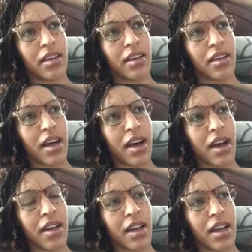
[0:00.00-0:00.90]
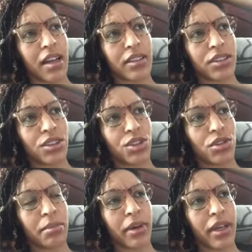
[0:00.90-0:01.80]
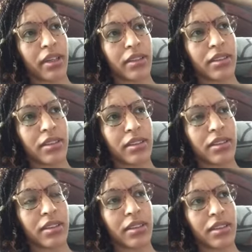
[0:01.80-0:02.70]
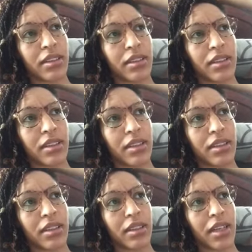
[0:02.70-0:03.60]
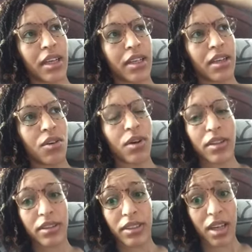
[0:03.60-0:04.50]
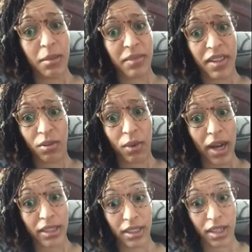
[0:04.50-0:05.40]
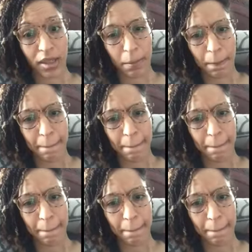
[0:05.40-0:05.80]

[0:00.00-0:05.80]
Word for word: God answers your prayers at no other time than the right time.